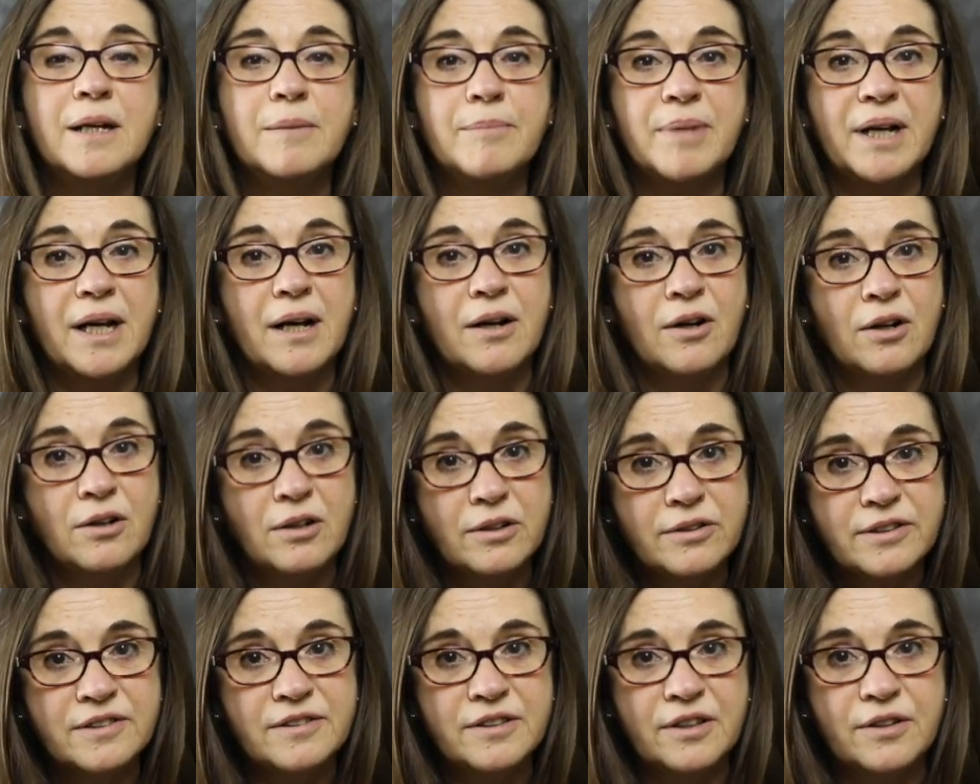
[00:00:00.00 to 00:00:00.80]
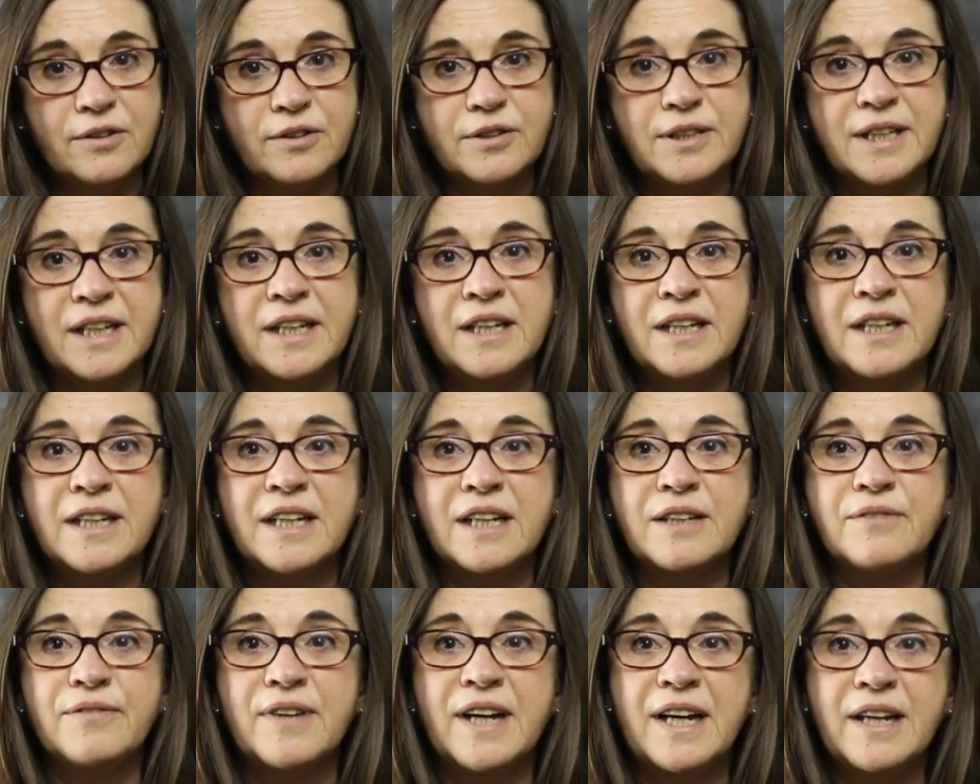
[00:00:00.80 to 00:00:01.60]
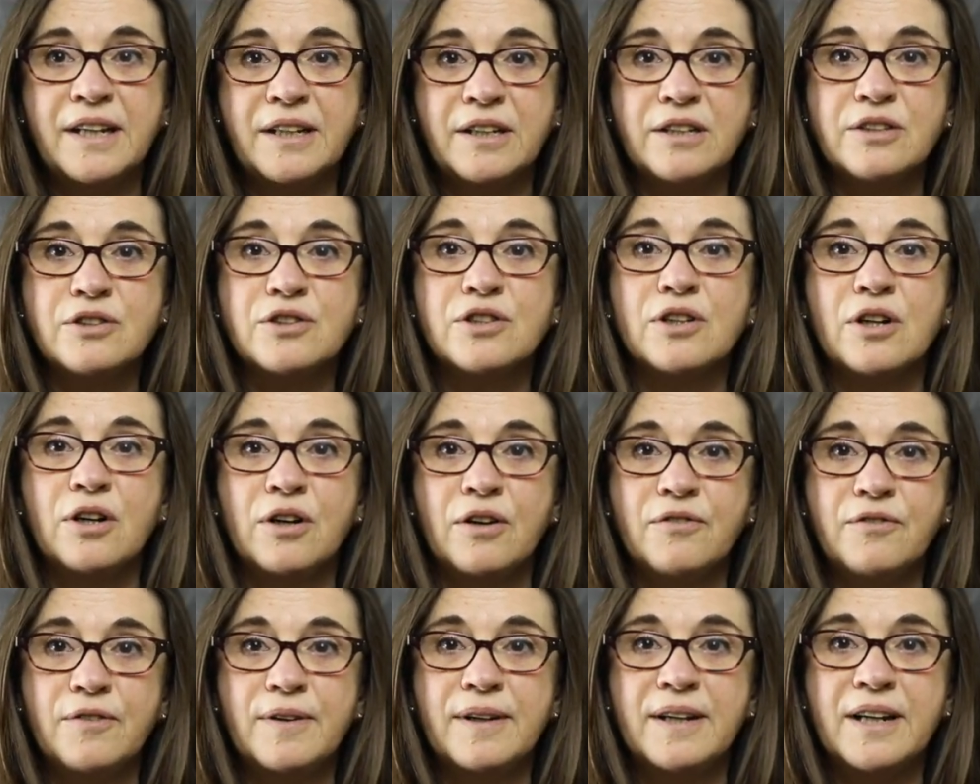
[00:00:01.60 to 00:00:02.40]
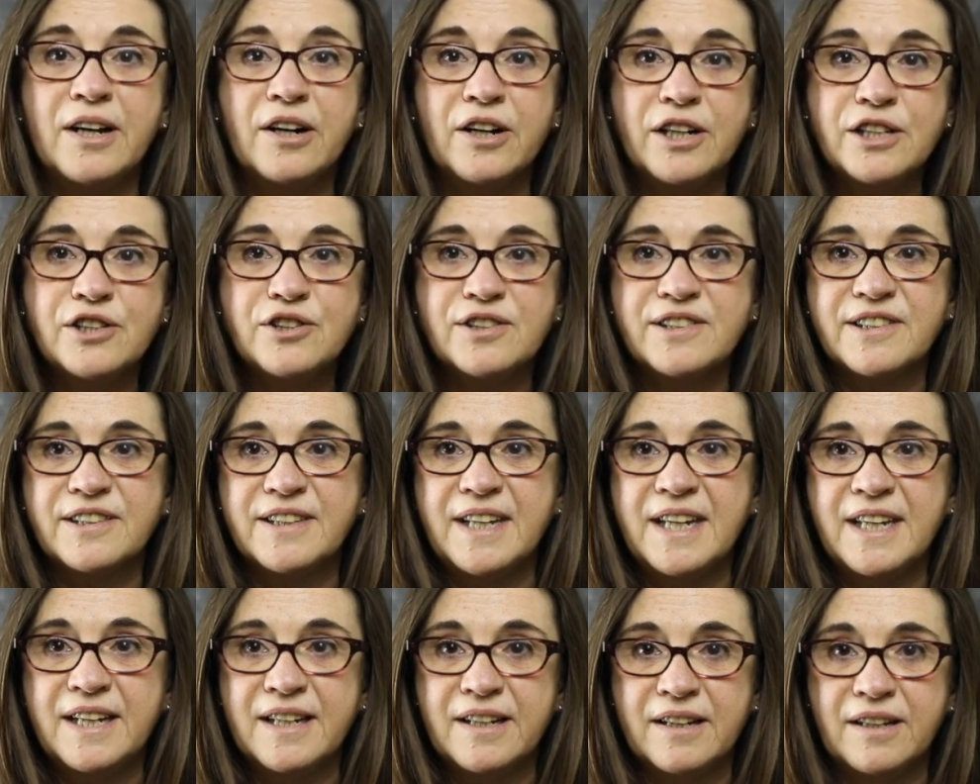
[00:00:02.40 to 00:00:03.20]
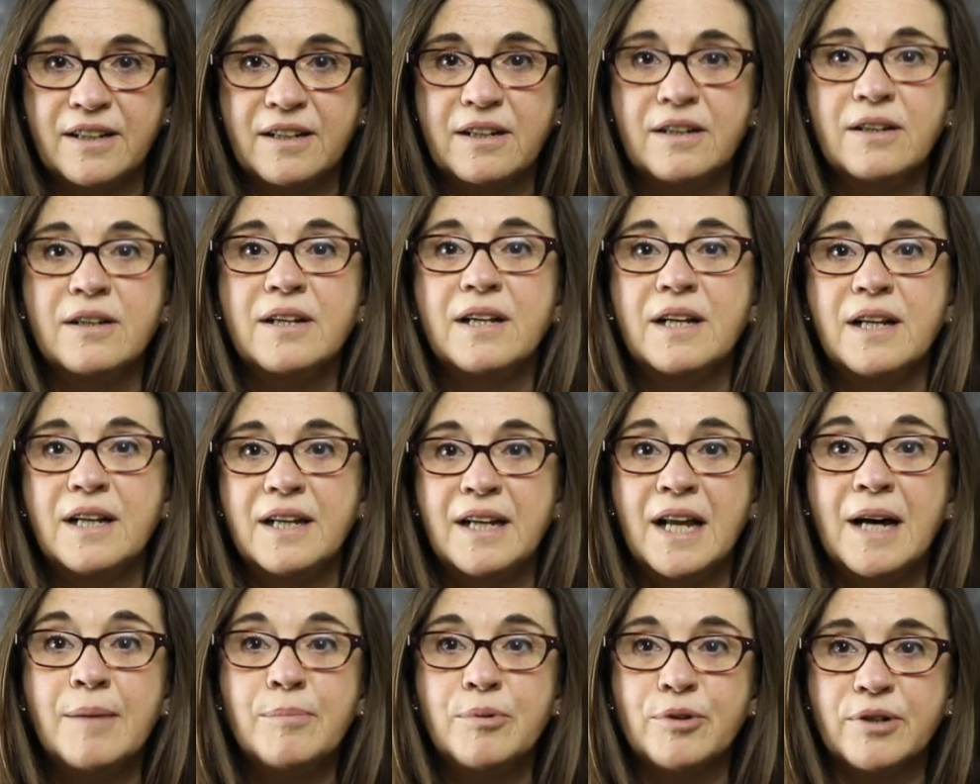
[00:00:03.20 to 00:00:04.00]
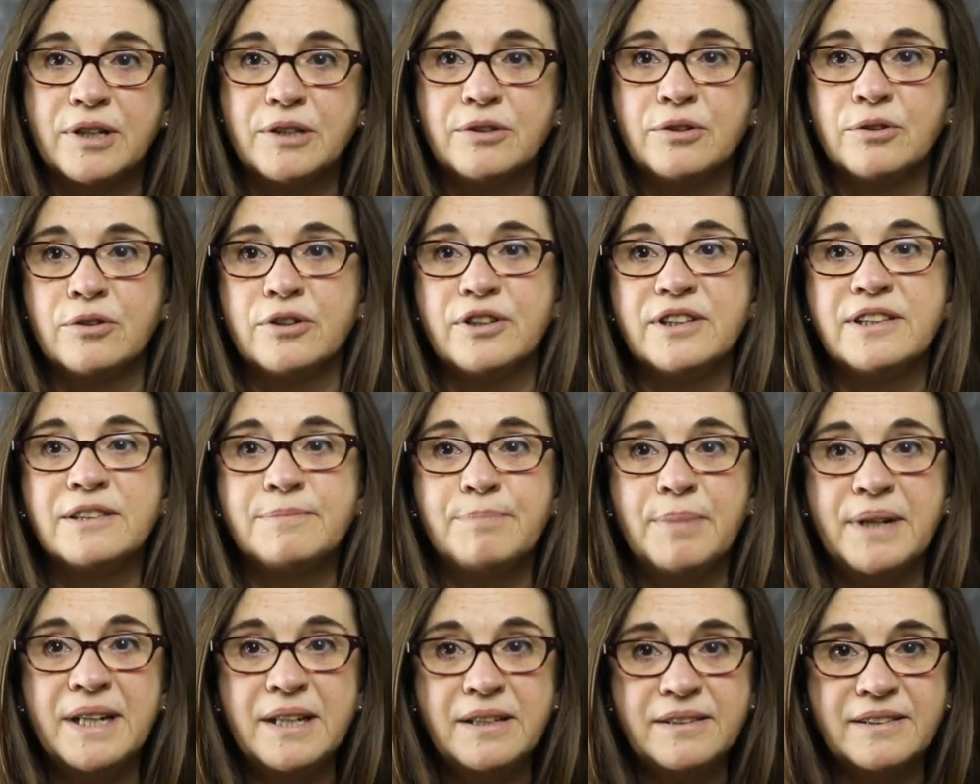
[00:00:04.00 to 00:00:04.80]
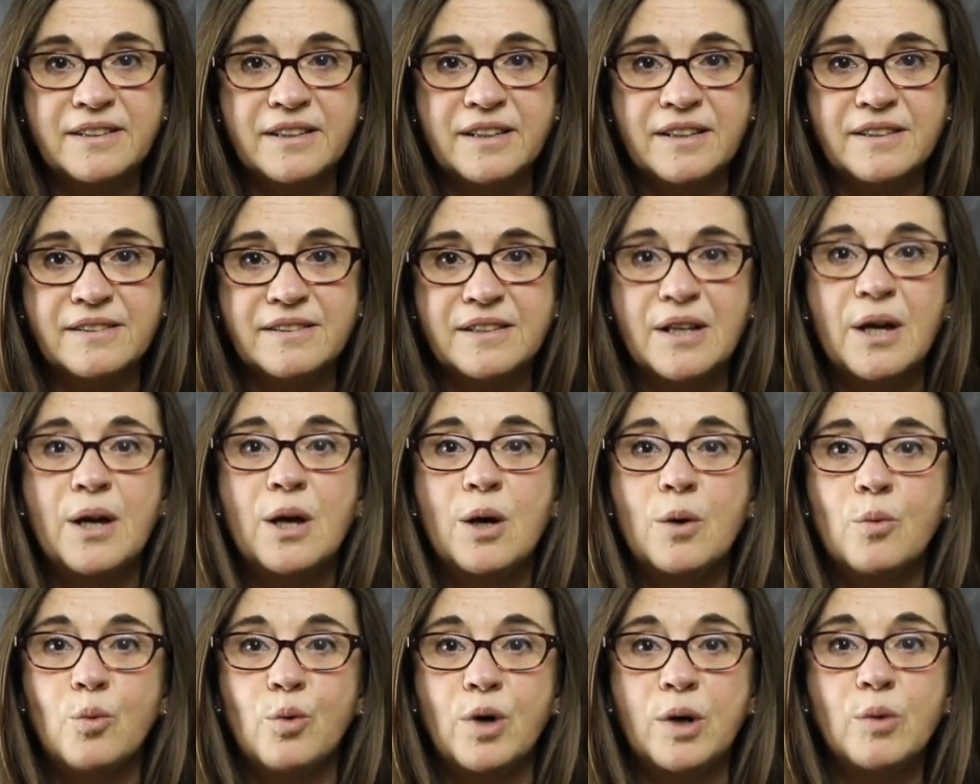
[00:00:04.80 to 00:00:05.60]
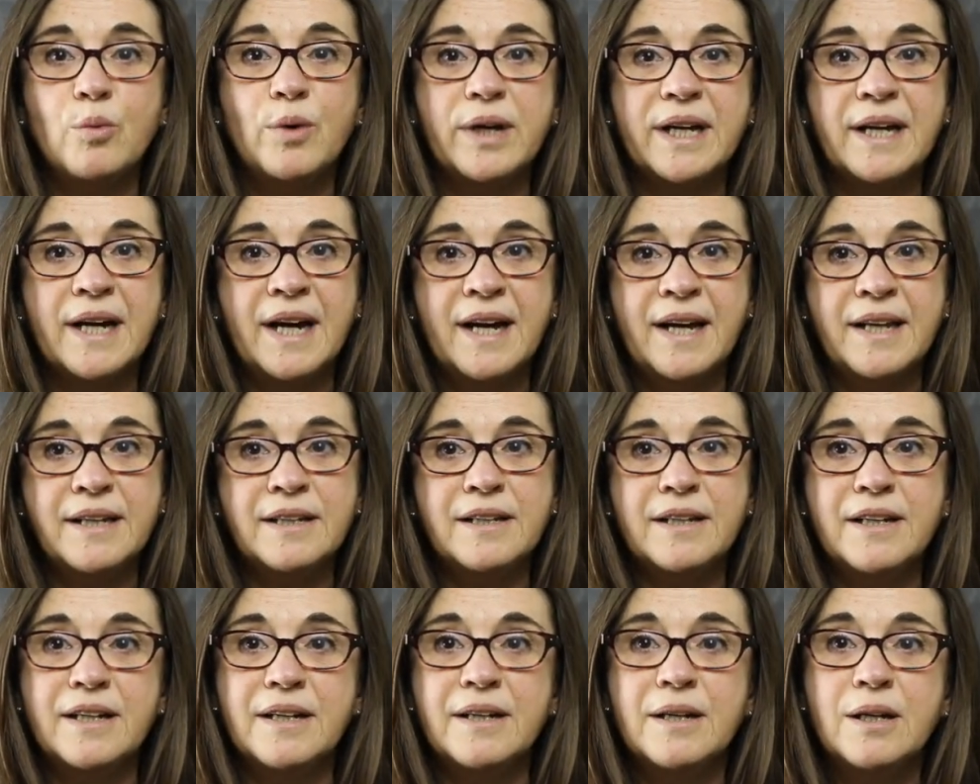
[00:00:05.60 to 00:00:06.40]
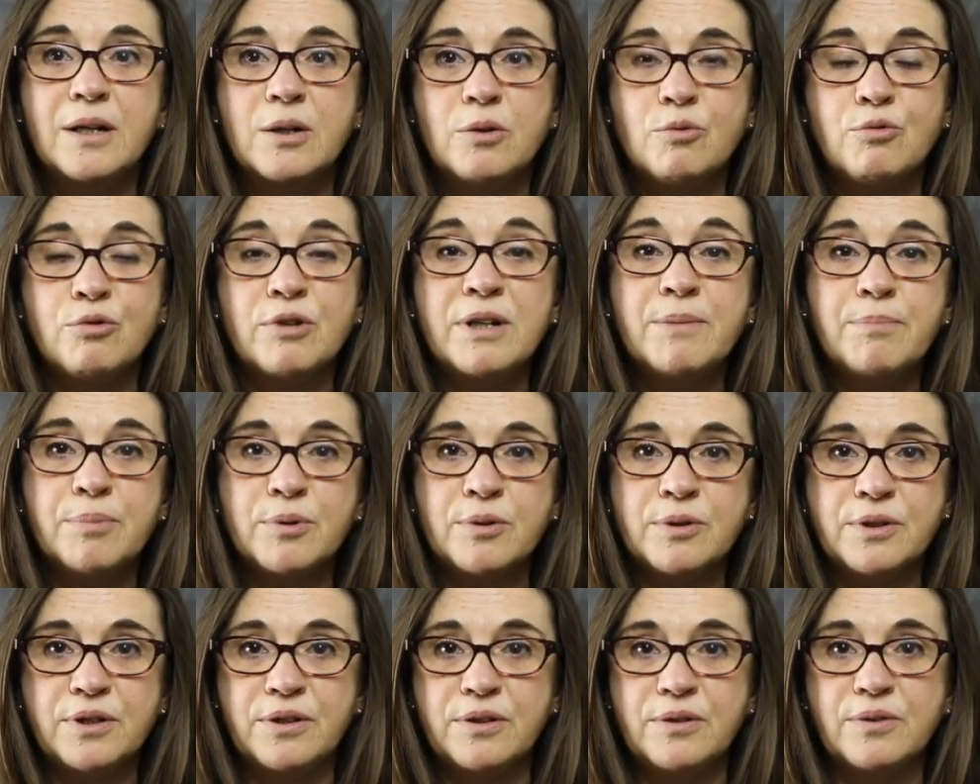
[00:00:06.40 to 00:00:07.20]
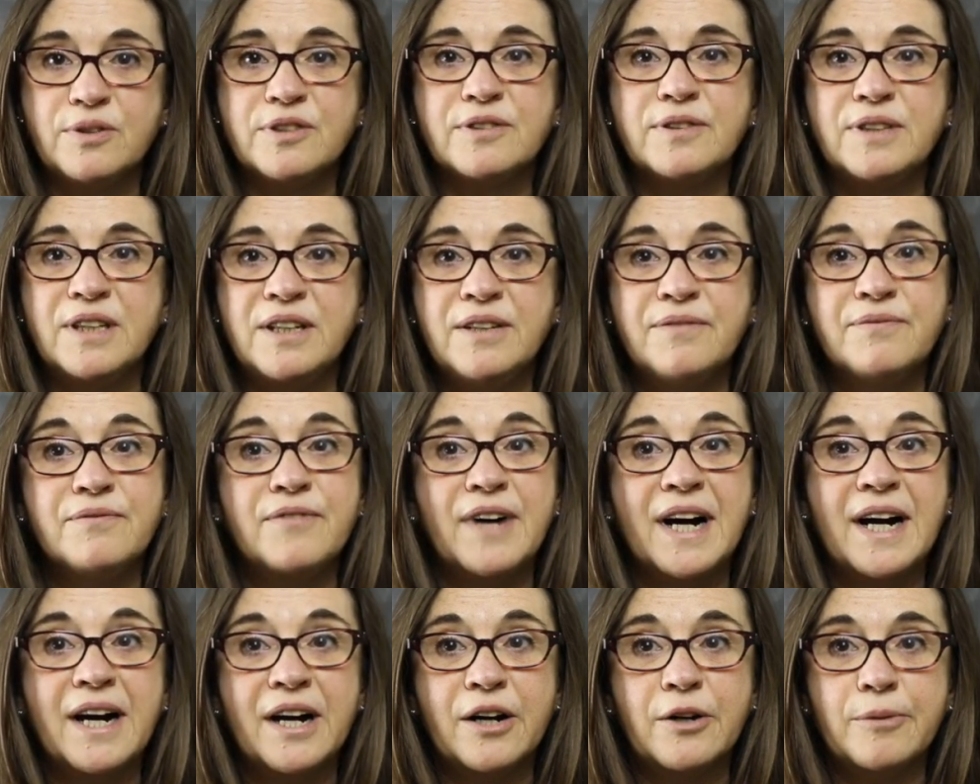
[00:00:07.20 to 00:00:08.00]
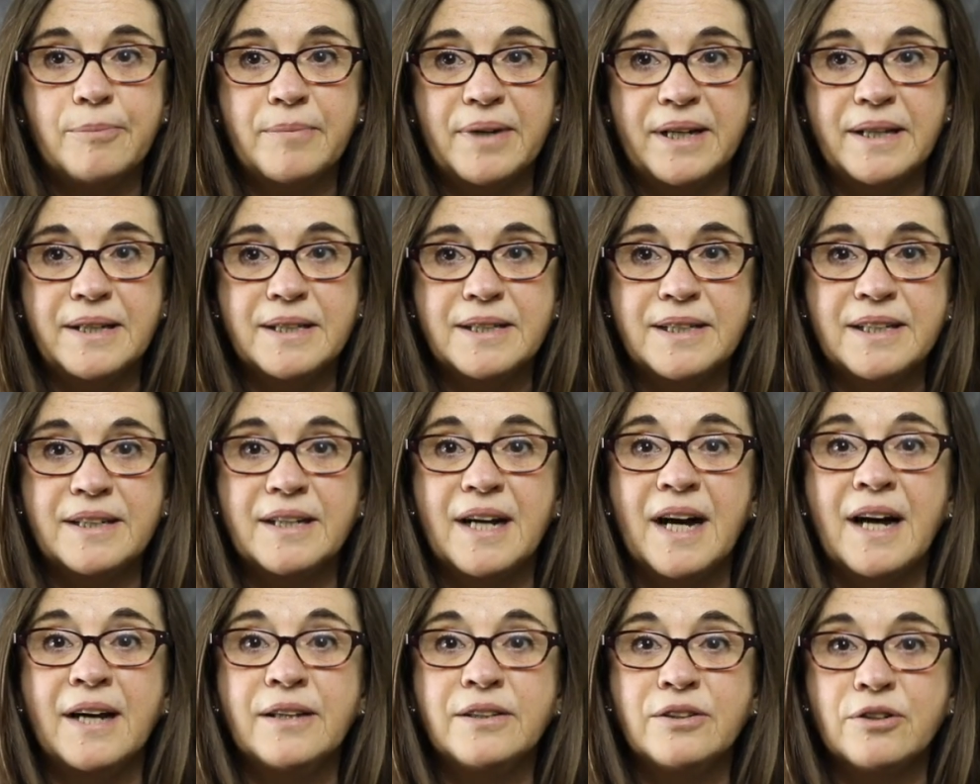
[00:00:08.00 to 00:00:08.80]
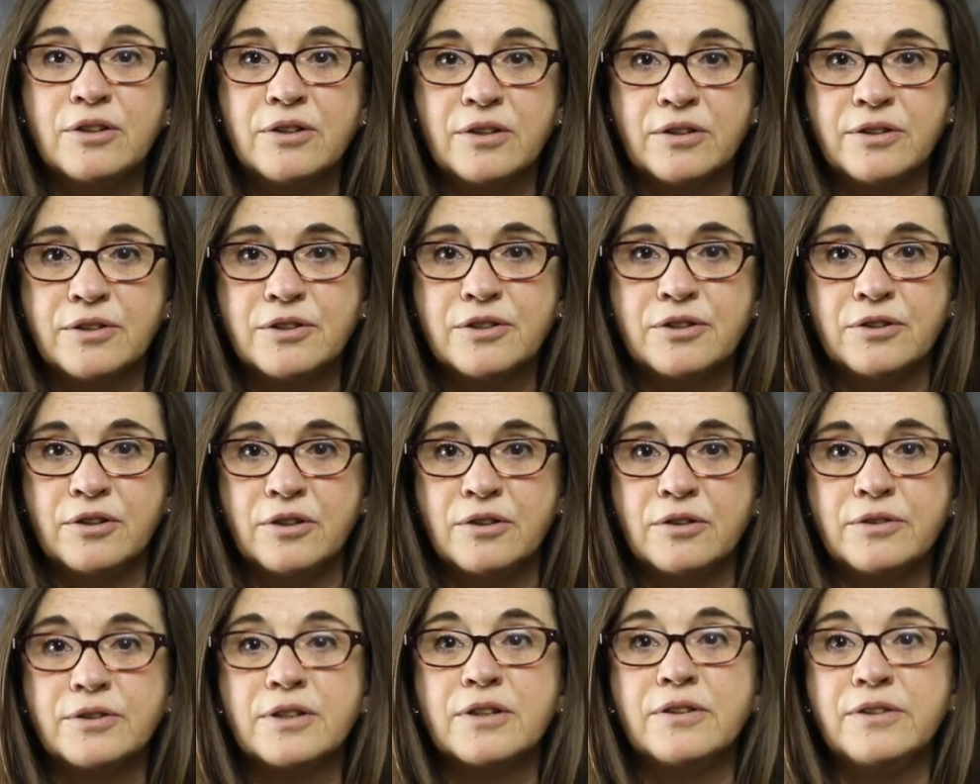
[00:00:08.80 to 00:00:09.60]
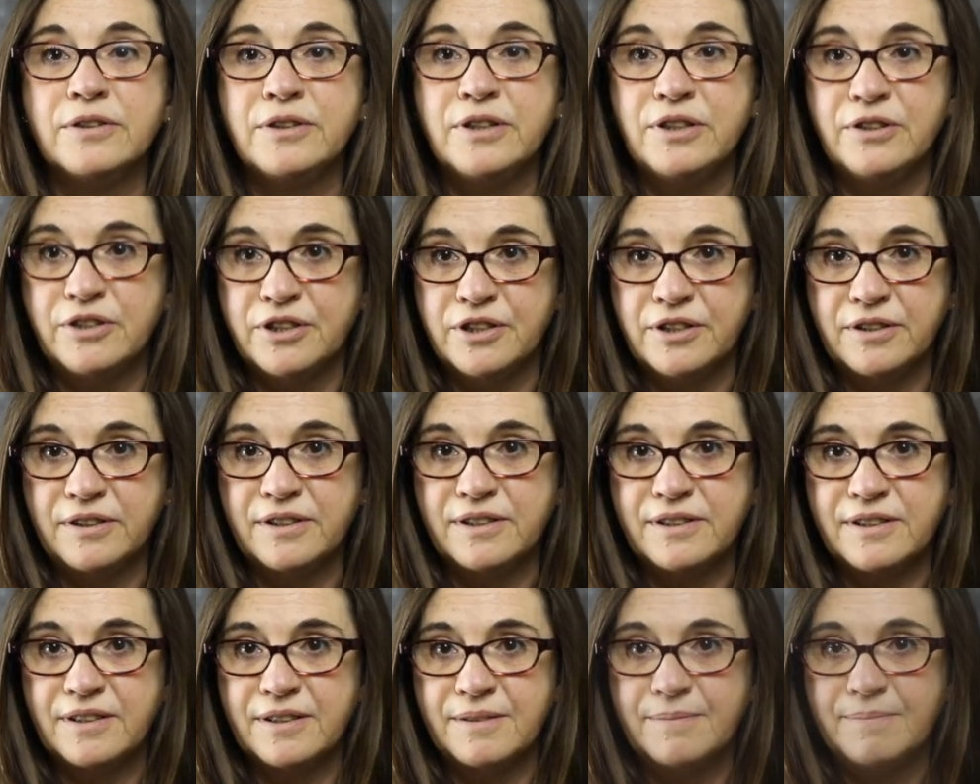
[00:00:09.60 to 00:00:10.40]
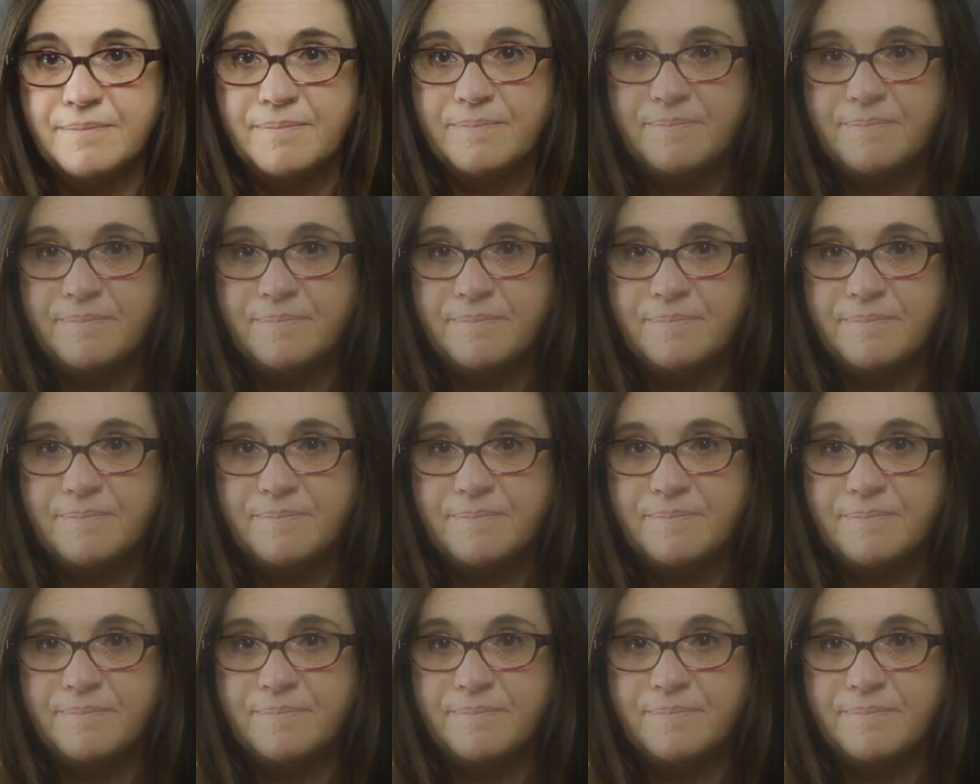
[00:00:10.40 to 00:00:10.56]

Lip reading: but also taking advantage of large-scale laboratory spaces where we can reproduce the environment under controlled conditions.